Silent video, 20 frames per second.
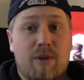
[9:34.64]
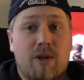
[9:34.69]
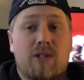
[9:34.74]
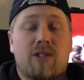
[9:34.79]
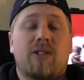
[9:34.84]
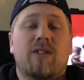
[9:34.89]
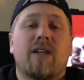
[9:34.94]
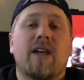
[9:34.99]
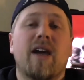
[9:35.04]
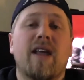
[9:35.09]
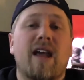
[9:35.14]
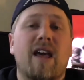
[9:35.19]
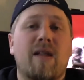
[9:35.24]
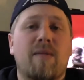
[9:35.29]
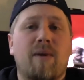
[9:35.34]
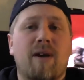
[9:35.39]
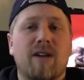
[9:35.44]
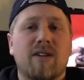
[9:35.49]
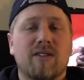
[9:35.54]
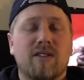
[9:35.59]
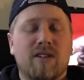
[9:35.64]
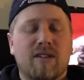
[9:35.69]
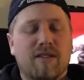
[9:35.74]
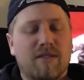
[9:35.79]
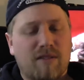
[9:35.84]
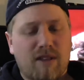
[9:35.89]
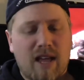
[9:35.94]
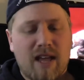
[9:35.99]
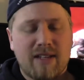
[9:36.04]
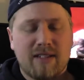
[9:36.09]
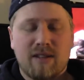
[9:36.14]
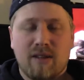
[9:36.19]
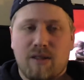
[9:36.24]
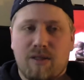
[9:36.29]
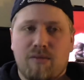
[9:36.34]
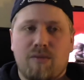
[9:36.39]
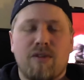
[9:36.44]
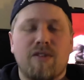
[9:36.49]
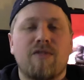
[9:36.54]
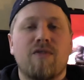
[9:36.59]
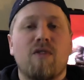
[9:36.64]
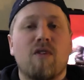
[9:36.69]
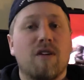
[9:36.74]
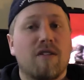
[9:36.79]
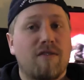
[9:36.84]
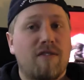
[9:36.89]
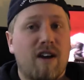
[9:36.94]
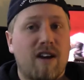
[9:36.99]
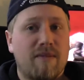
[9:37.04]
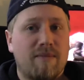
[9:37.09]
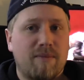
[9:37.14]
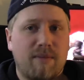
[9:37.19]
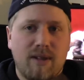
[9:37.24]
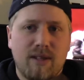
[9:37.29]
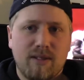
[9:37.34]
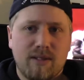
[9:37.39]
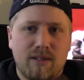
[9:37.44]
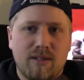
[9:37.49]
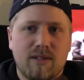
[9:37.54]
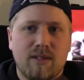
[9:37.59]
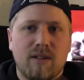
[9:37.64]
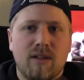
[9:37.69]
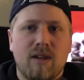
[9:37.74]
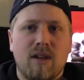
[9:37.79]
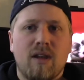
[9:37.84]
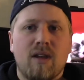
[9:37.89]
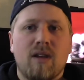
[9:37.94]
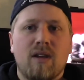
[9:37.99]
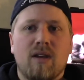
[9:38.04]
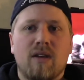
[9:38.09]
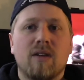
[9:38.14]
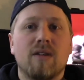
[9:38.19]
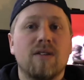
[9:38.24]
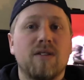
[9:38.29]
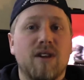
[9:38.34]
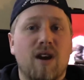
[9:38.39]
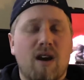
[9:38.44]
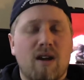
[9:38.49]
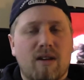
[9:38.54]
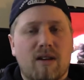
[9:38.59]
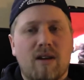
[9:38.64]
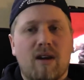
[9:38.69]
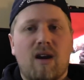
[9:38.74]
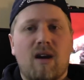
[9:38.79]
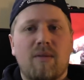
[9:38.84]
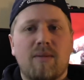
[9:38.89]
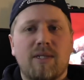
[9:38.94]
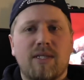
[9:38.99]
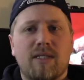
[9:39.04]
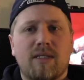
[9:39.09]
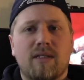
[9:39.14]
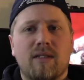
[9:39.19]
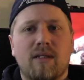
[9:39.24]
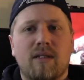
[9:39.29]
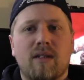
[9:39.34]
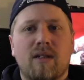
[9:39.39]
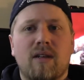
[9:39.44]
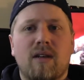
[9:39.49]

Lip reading: personally had atomizers that have lasted 3, 4, 5 months. Not common.